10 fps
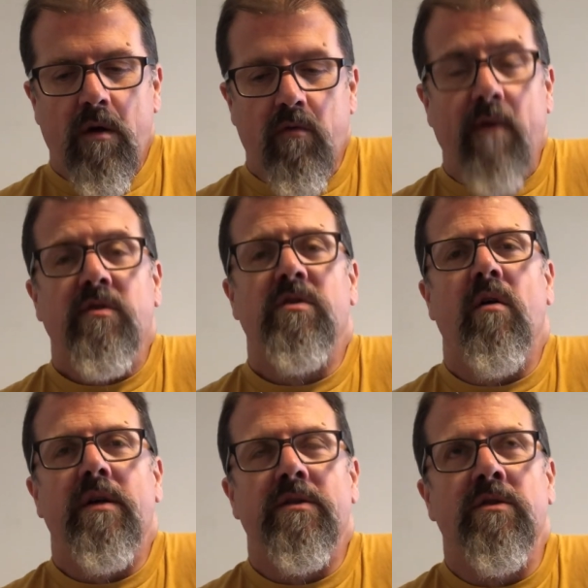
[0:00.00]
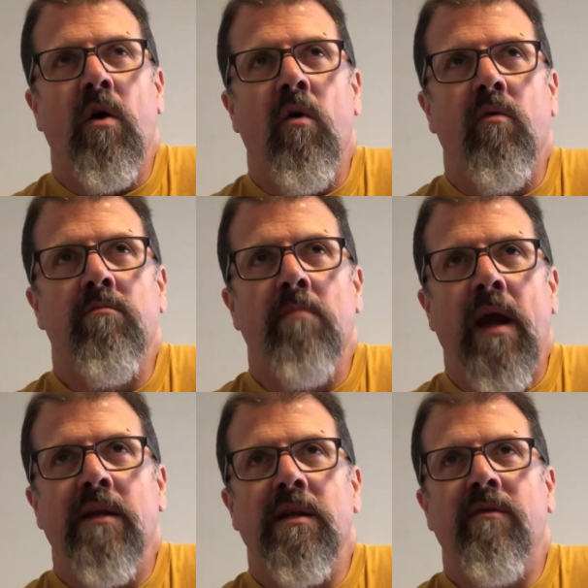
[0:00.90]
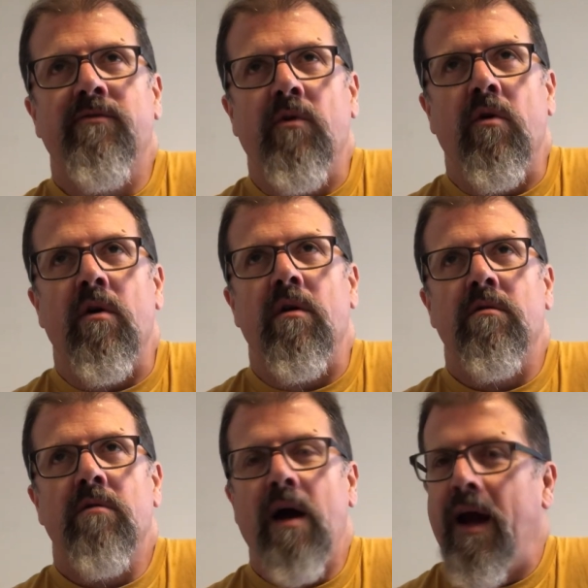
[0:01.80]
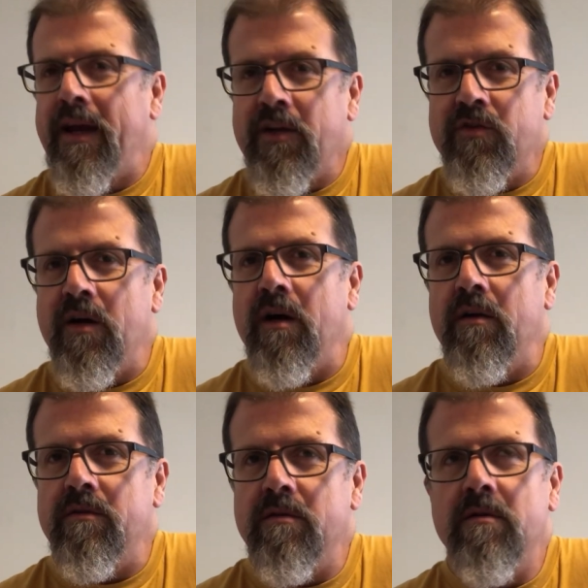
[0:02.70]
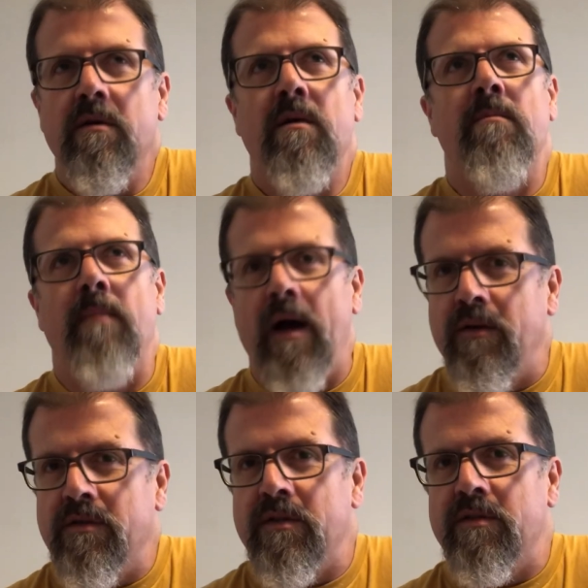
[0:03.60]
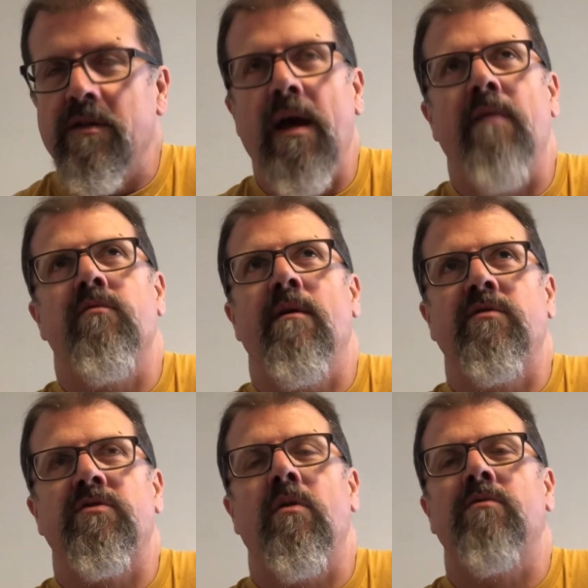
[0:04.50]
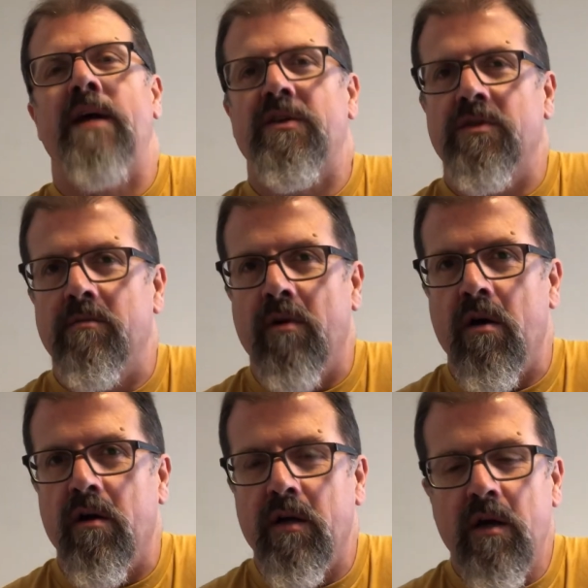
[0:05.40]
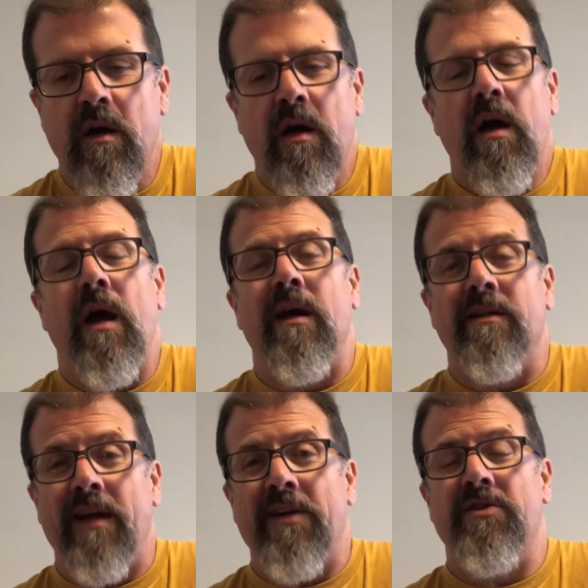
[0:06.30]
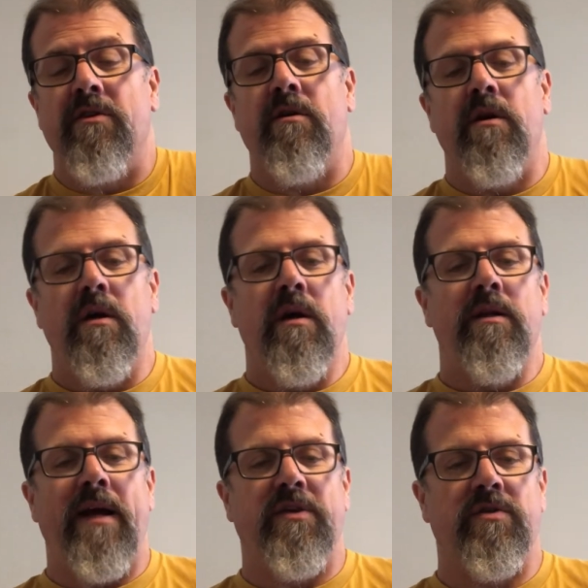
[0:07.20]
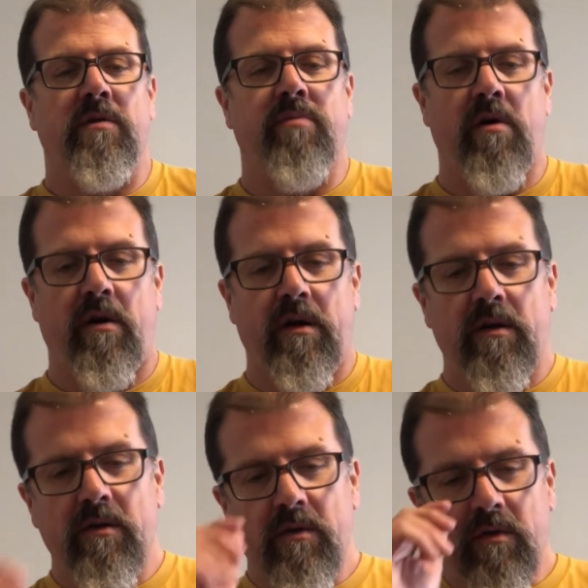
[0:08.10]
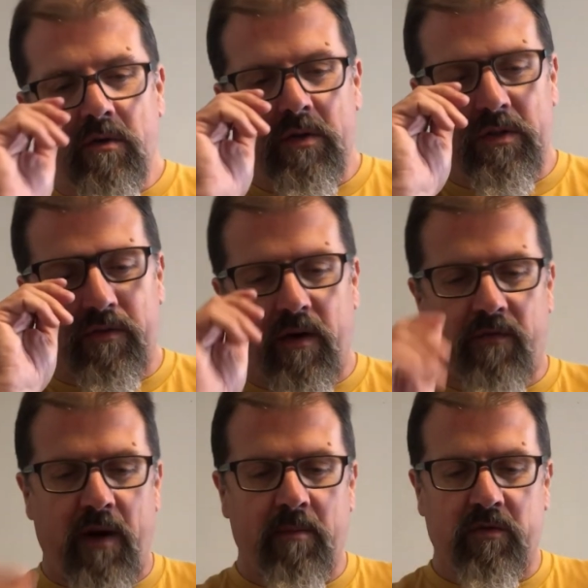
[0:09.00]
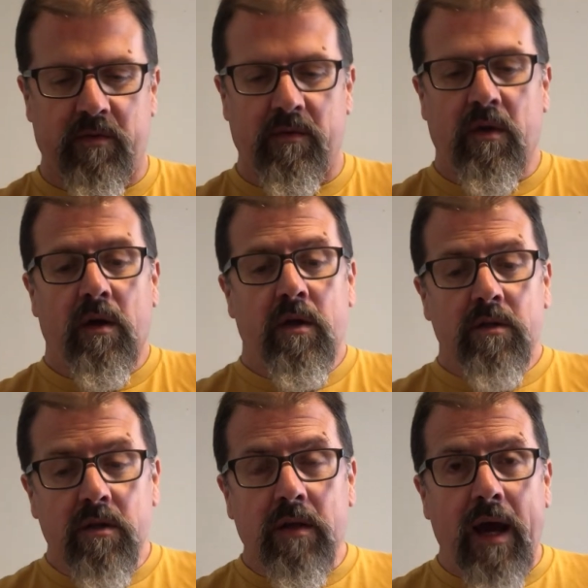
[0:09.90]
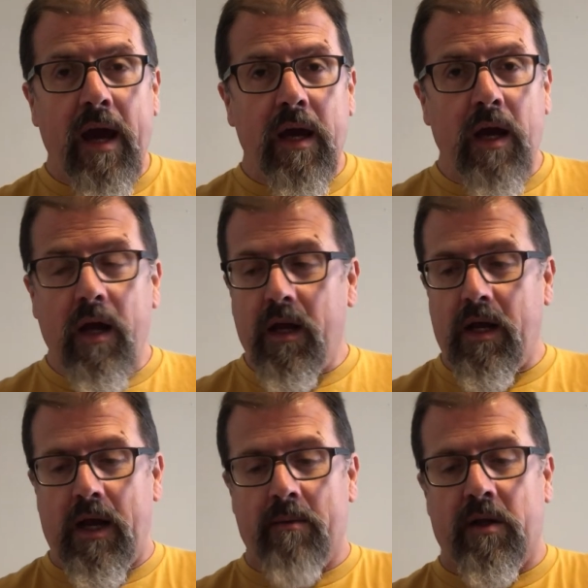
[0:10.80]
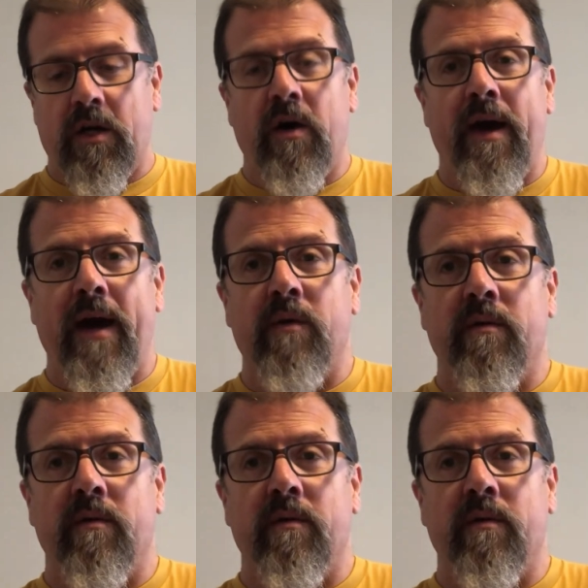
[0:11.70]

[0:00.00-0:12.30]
Revelstoke is known mainly for hiking trails, mountains. They have Revelstoke National Park and Glacier National Park, which is a very famous one. Today, I'm going to go ahead and